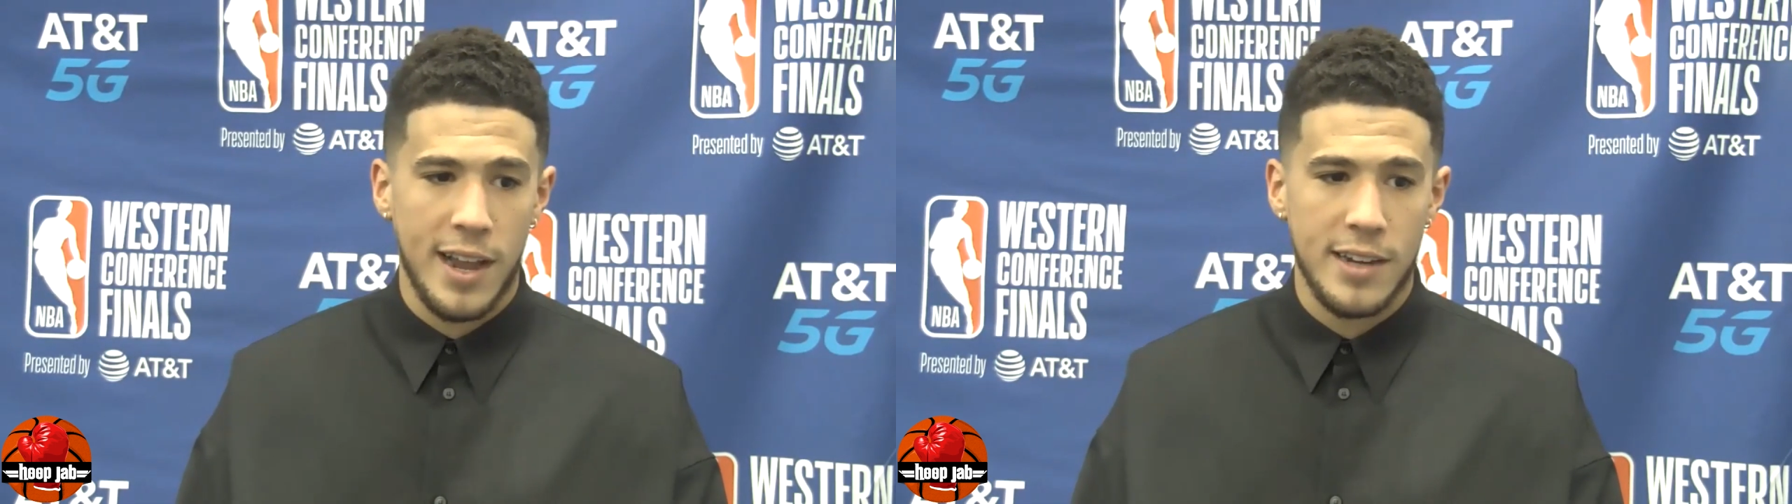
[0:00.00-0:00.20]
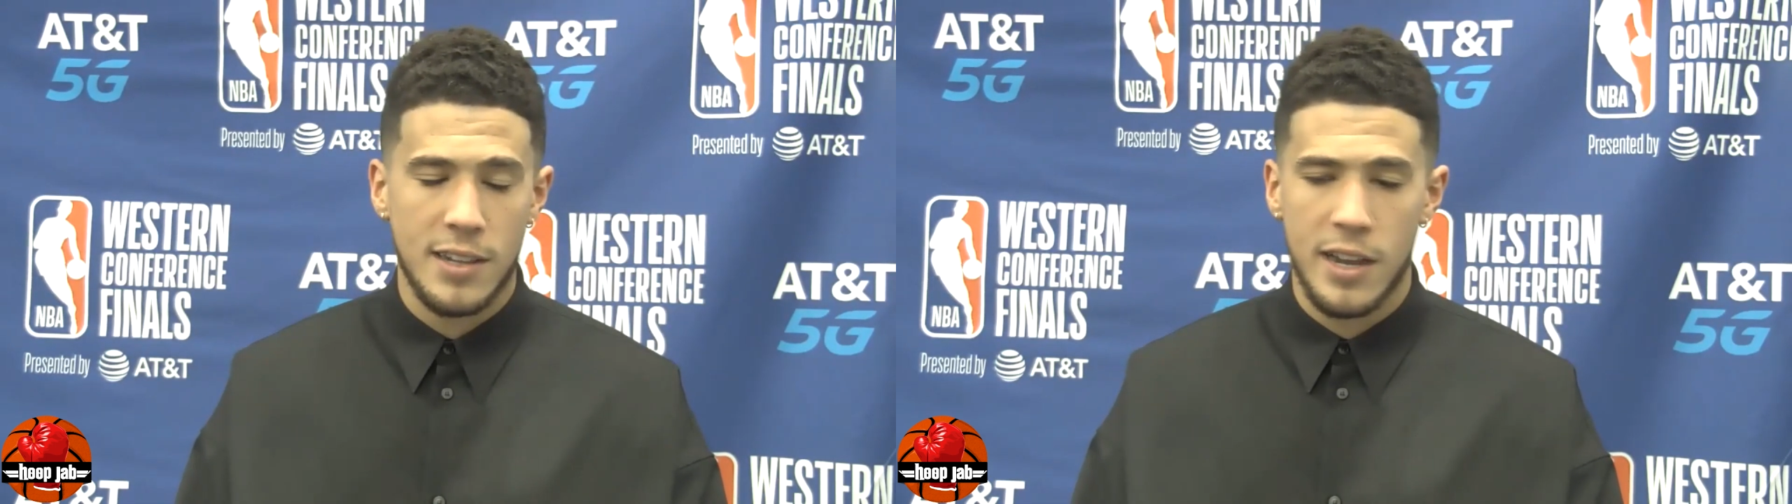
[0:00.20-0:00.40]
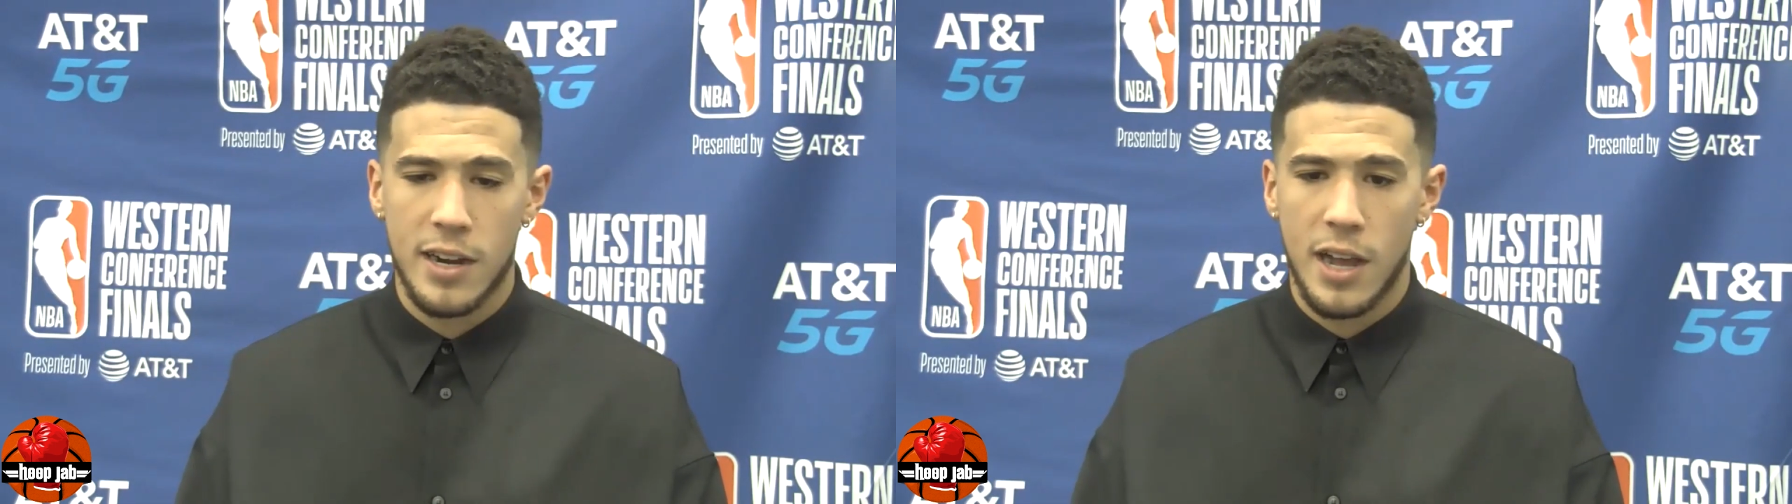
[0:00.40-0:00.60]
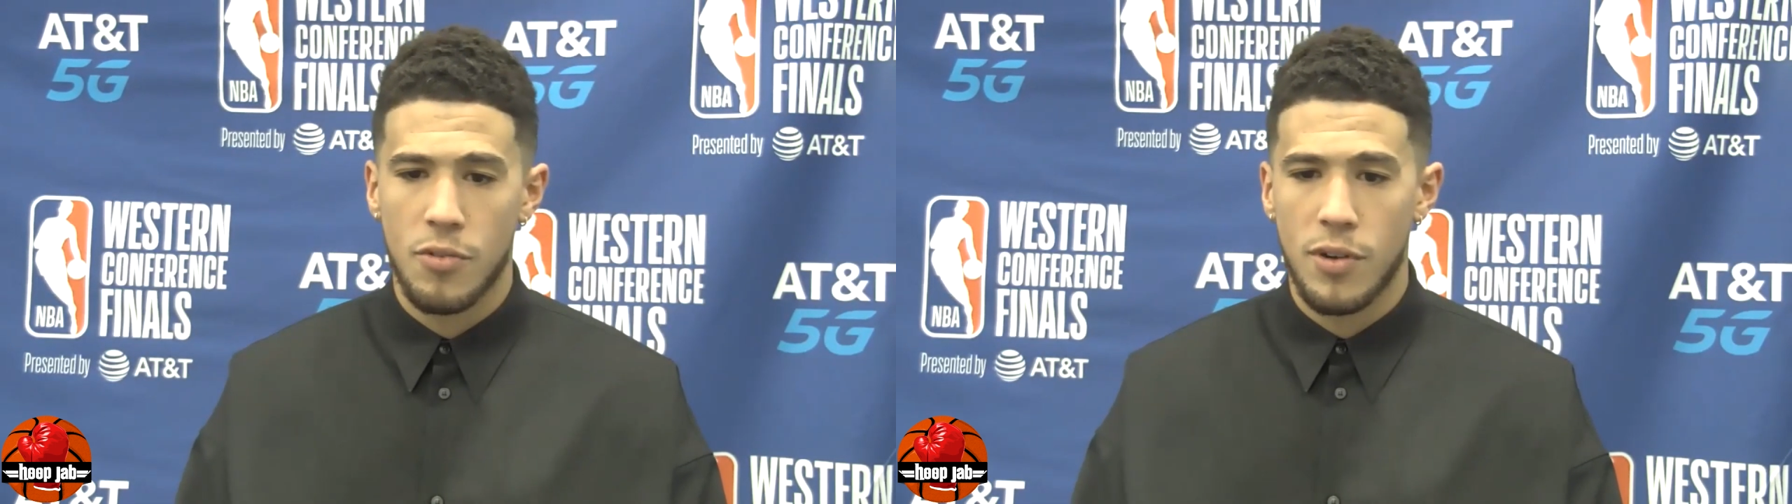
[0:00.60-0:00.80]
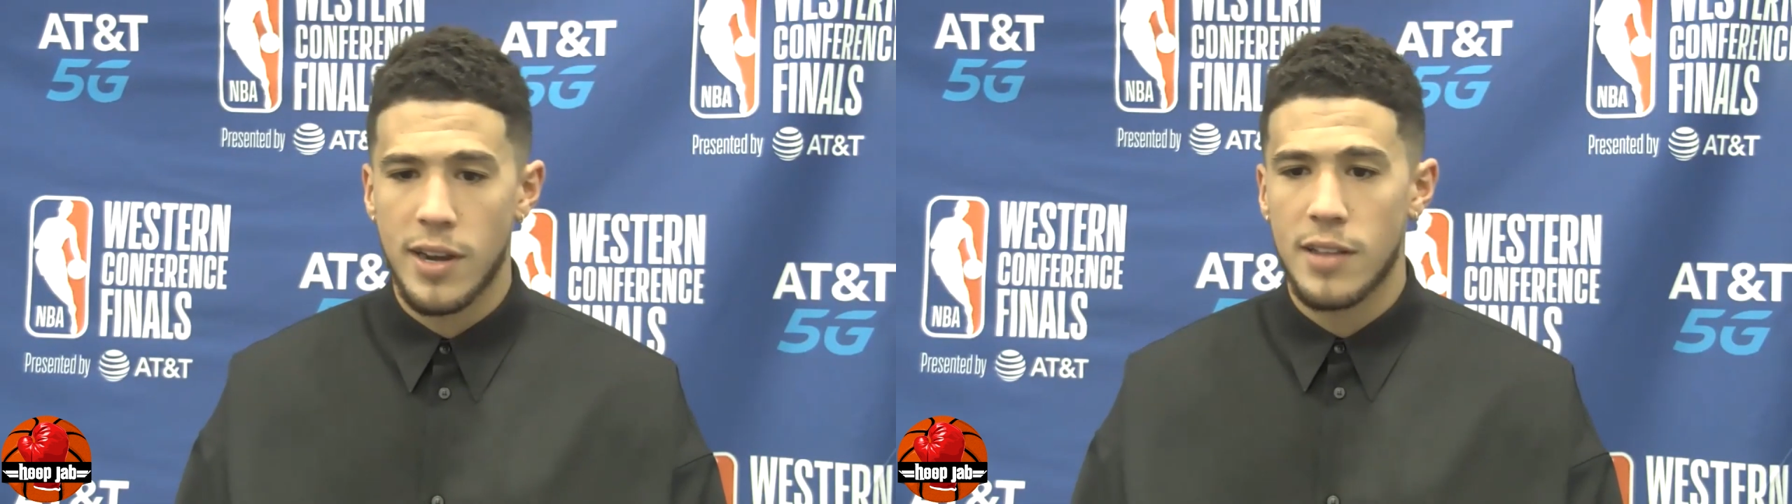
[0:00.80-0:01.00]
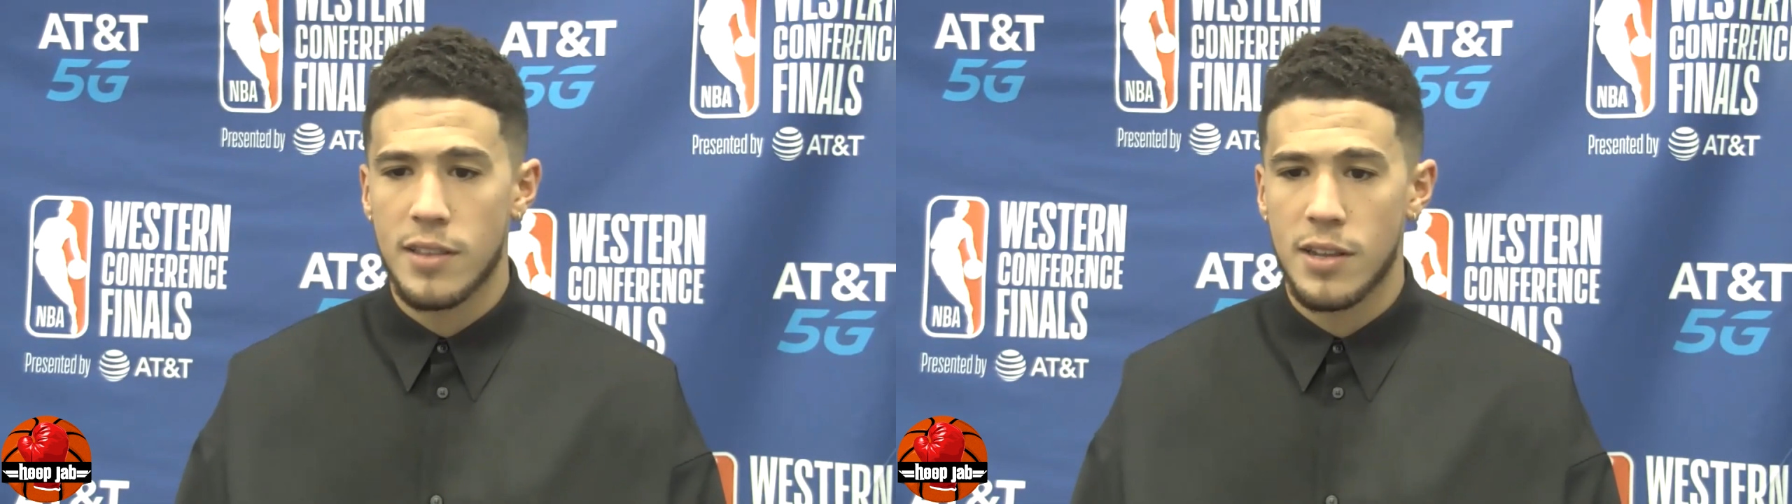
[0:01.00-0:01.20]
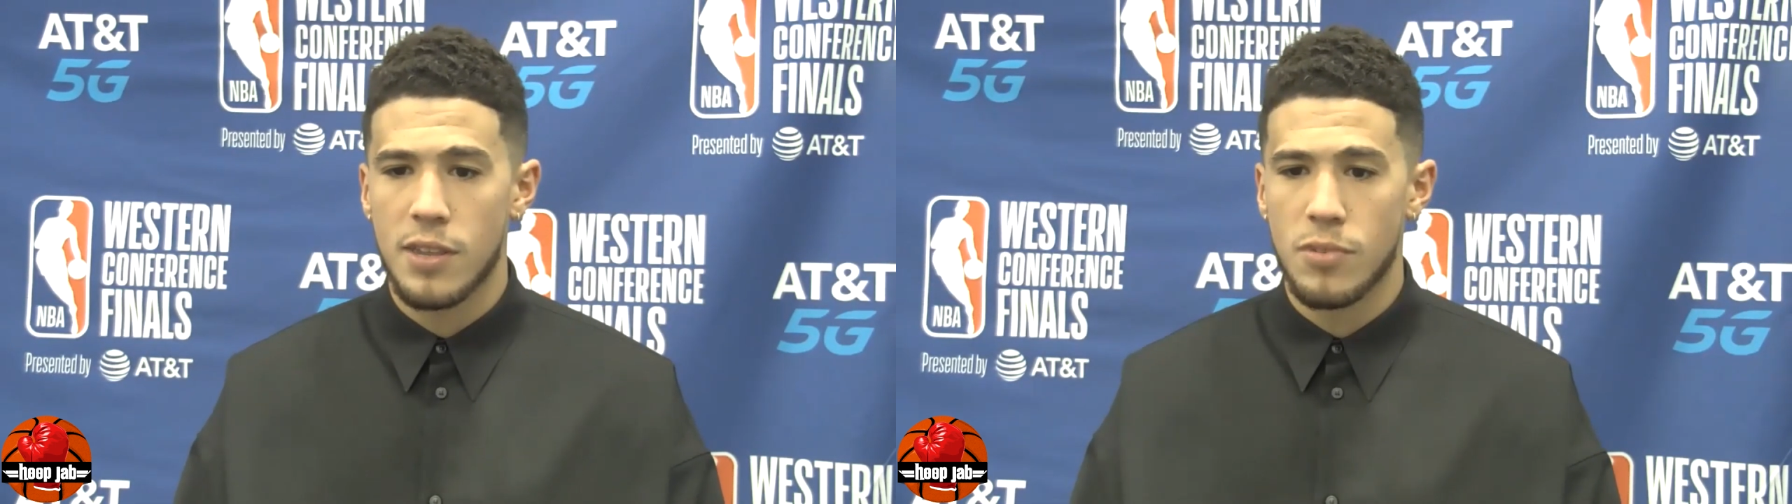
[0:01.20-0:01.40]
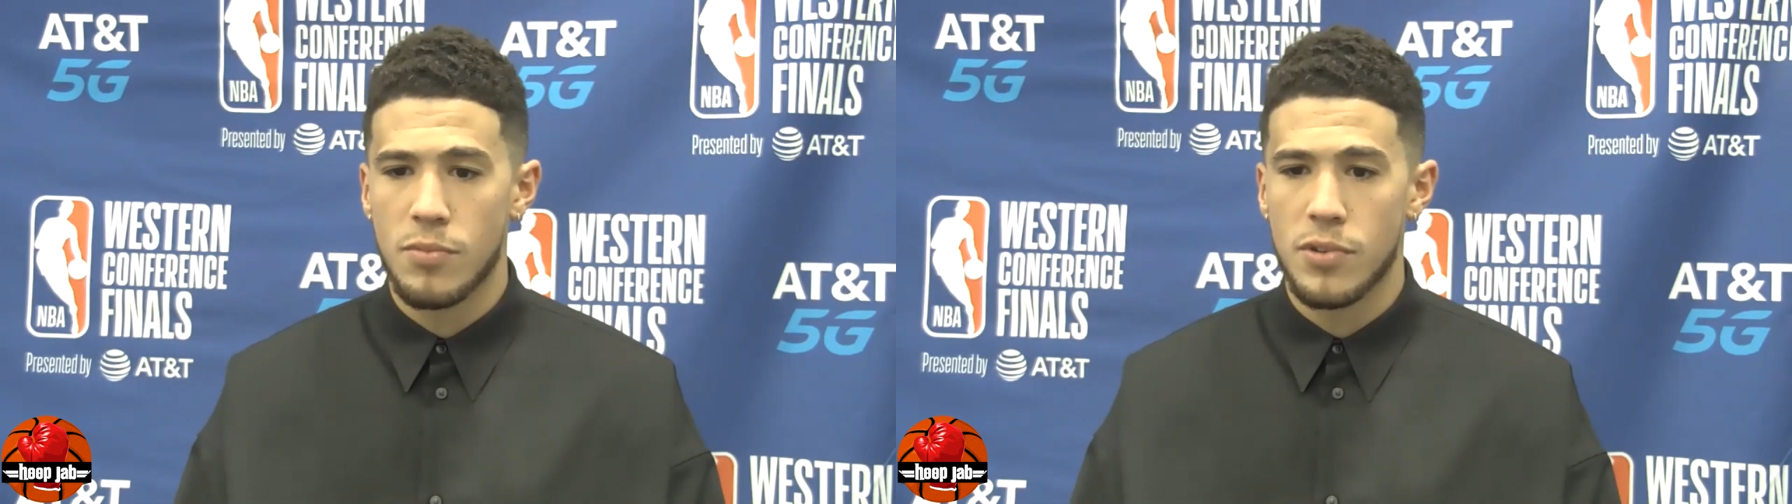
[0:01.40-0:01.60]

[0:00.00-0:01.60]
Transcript: to let it out right at the end when we,